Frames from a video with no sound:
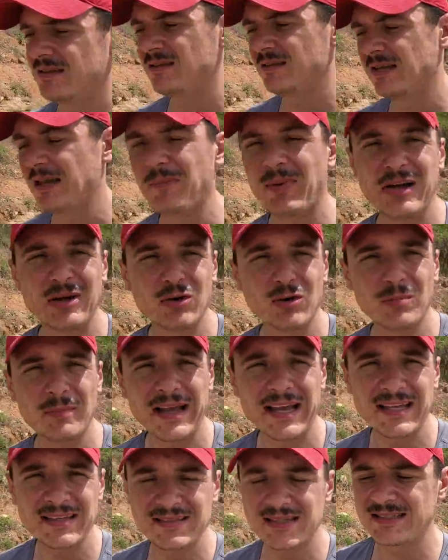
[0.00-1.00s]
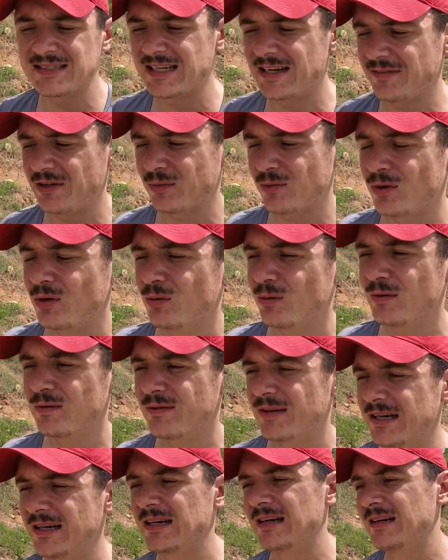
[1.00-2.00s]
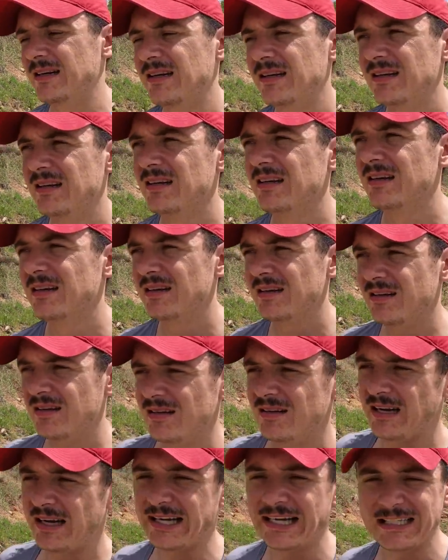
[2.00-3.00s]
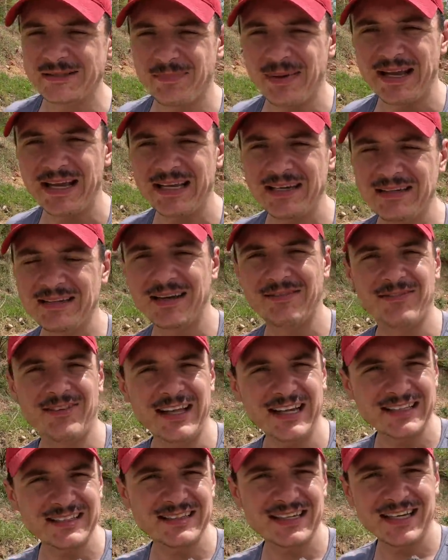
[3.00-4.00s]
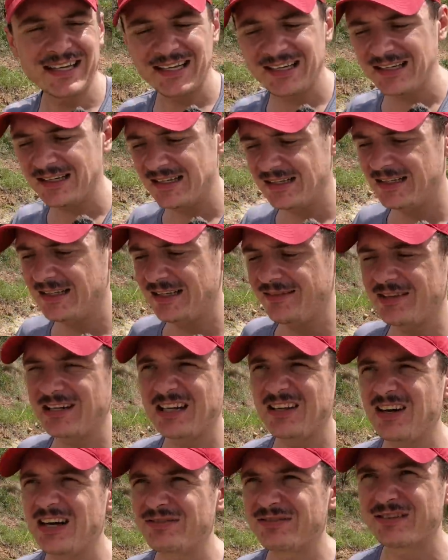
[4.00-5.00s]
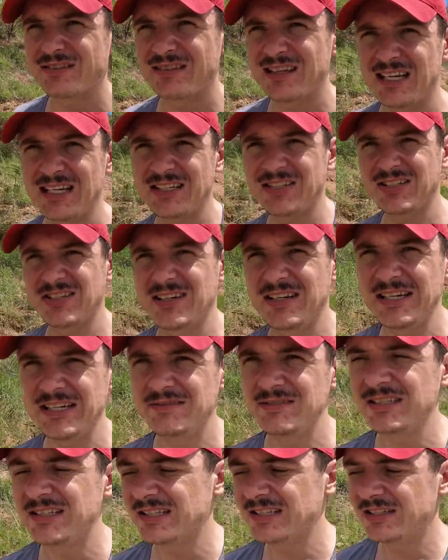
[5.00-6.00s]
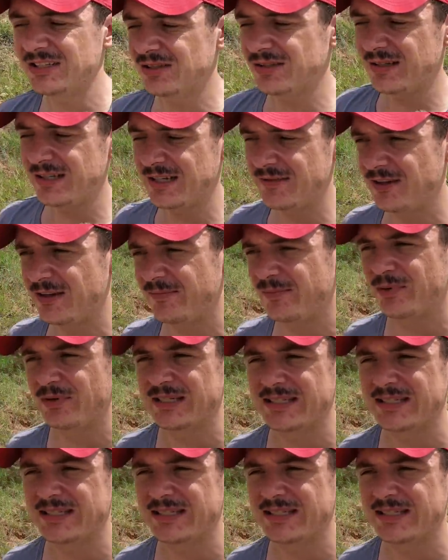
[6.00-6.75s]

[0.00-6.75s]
And by all means, there's nothing wrong with, I guess, being a flexer, living a life of a luxury. If you can do it, if you put